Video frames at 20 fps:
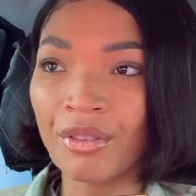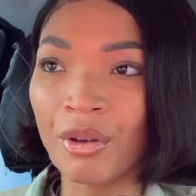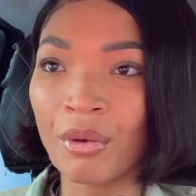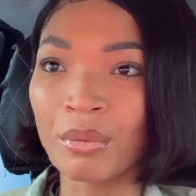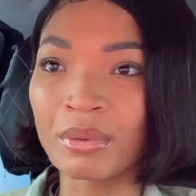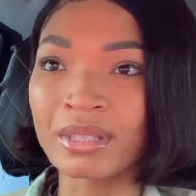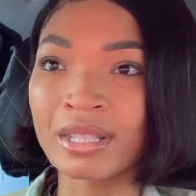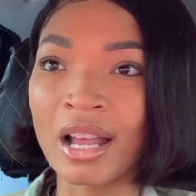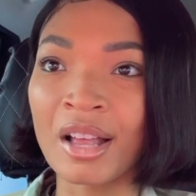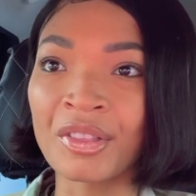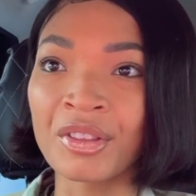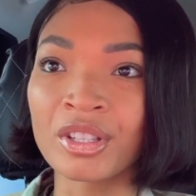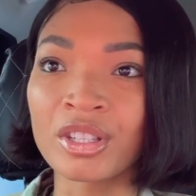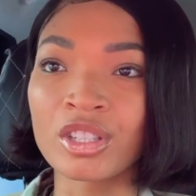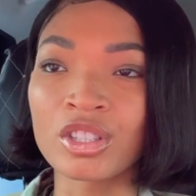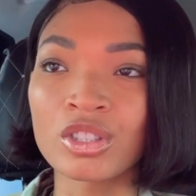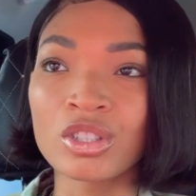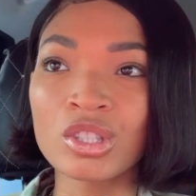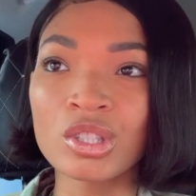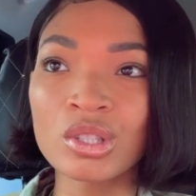there was nothing
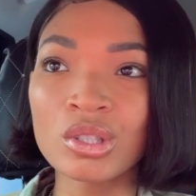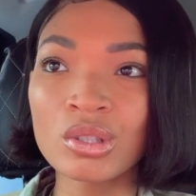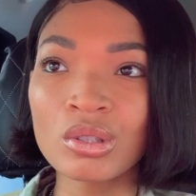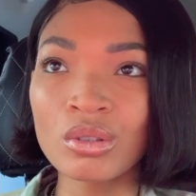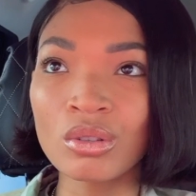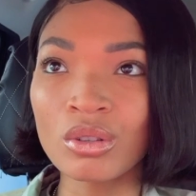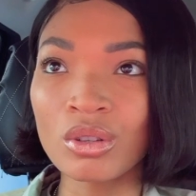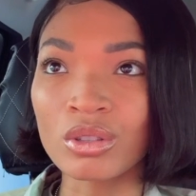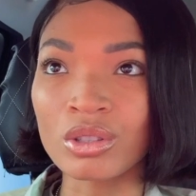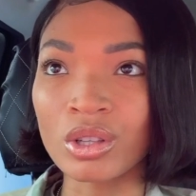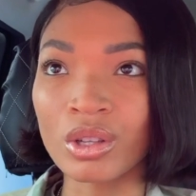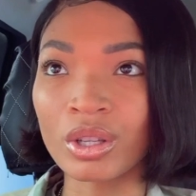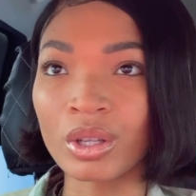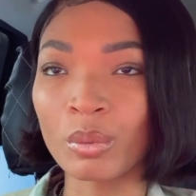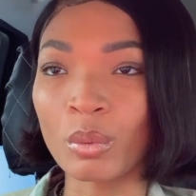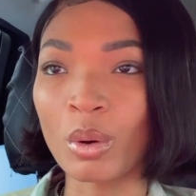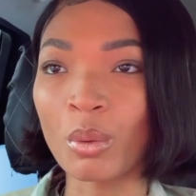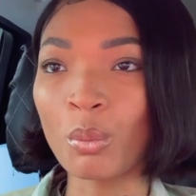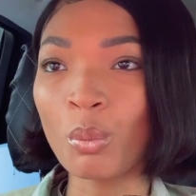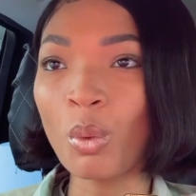to do, there's only
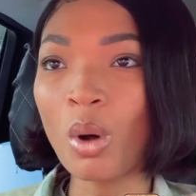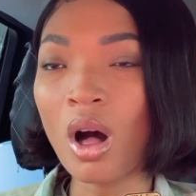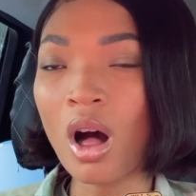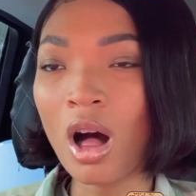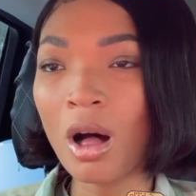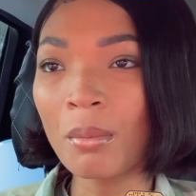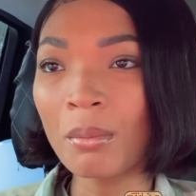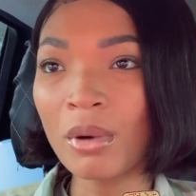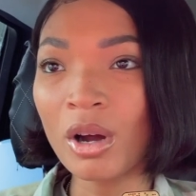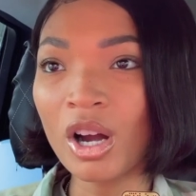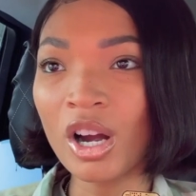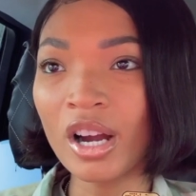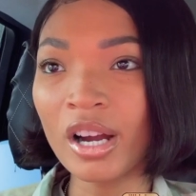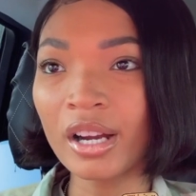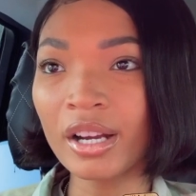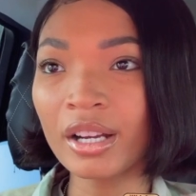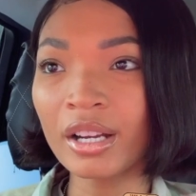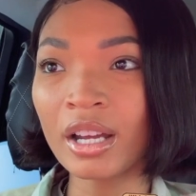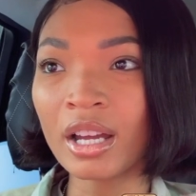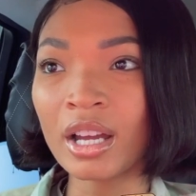one
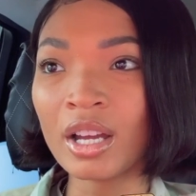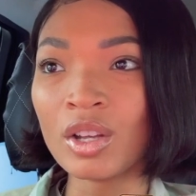Walmart,